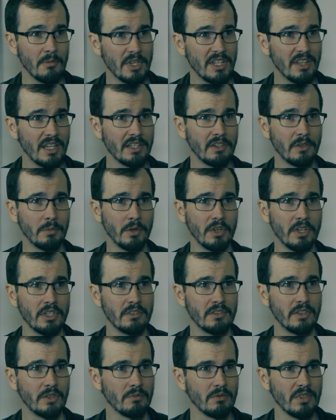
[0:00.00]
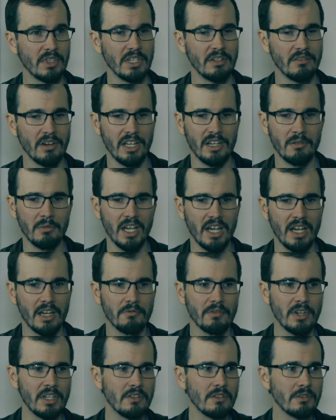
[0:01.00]
mean, that's what's really great
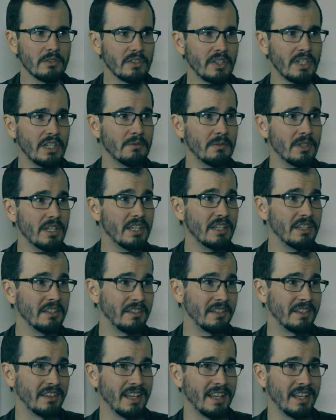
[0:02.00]
about regional TV is